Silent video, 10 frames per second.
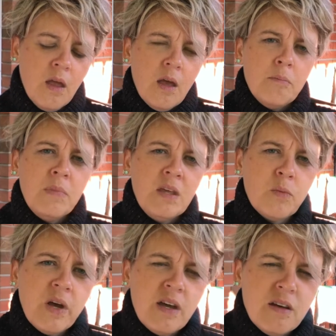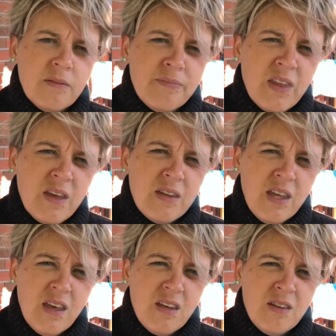Meanwhile,
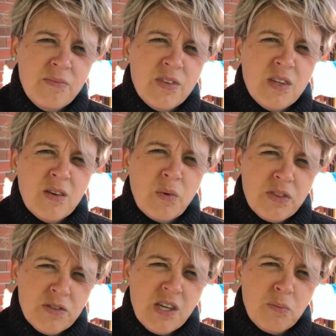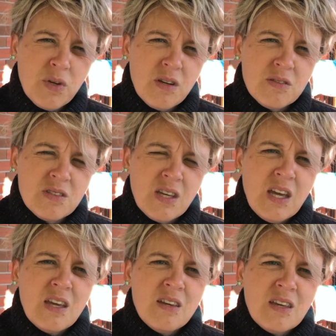Ned, with those embryos,
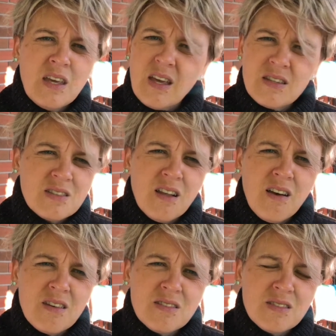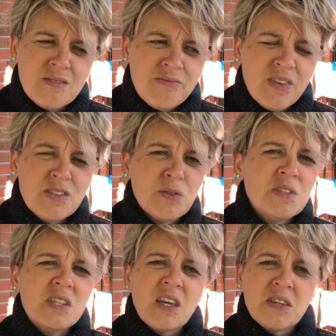he gets lost. So
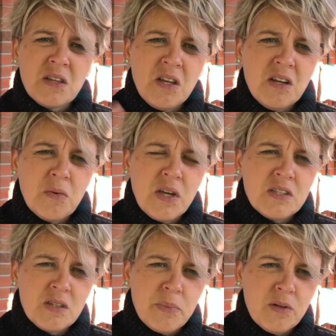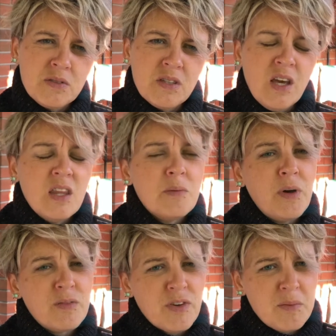he's taken the long way to the boat
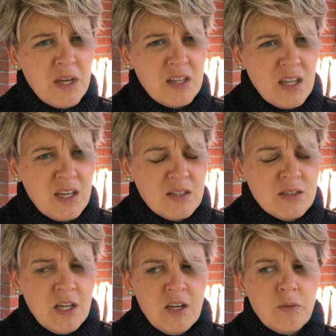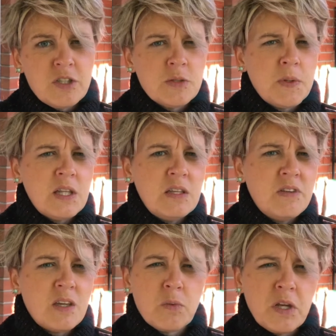for the mainland, which has been
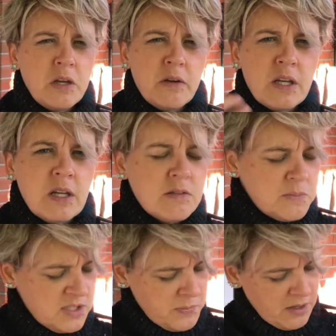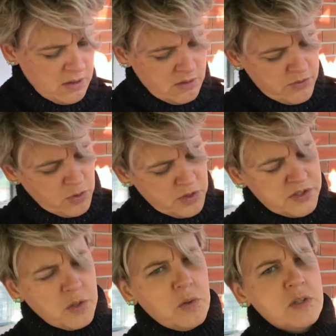leaving, and we're hearing announcements about it, of course,
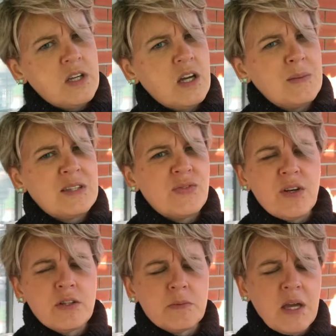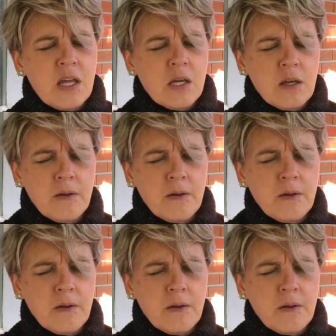the whole time. It's very dramatic.